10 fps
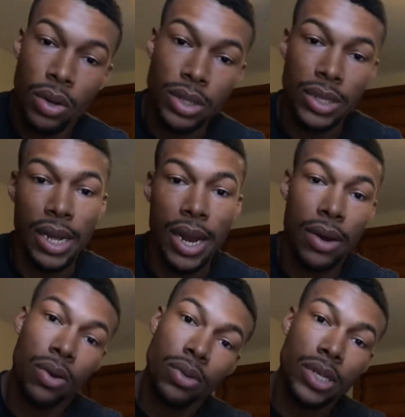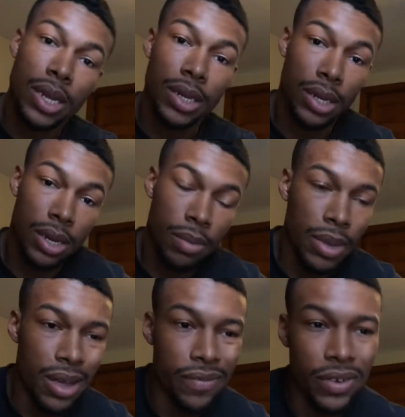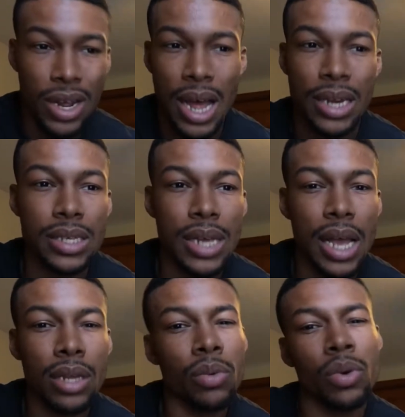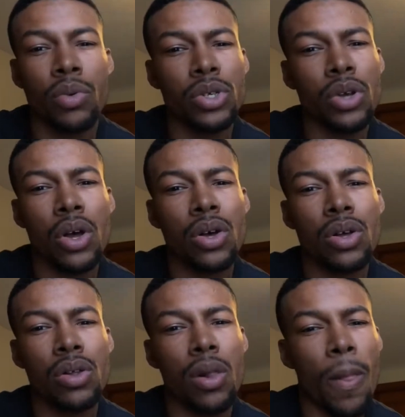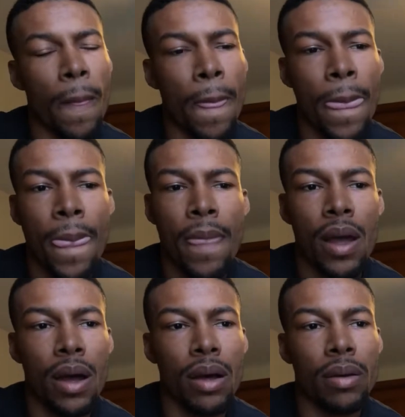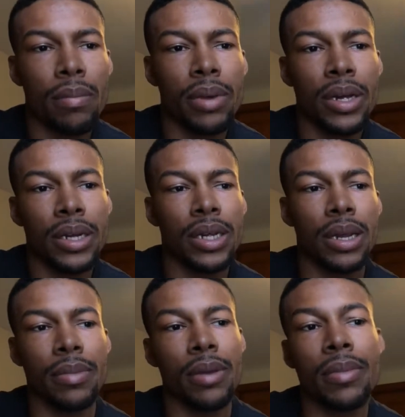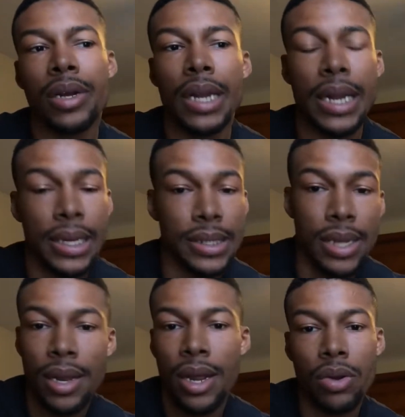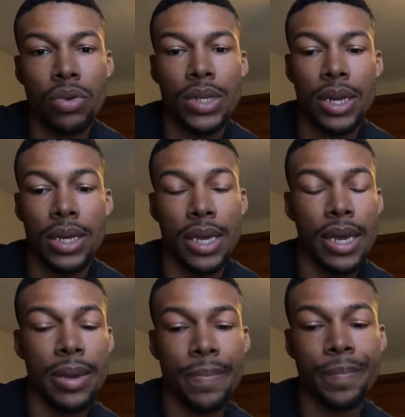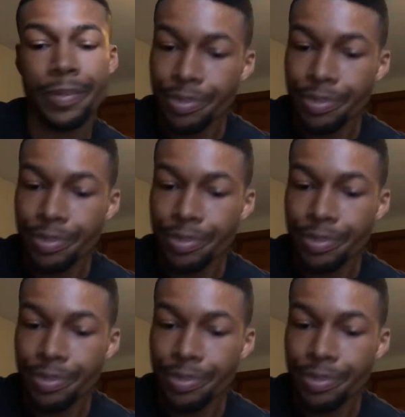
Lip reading: stayed at a hotel in Columbia. I forgot exactly what it was called. But in Columbia, Maryland, I stayed at a hotel again.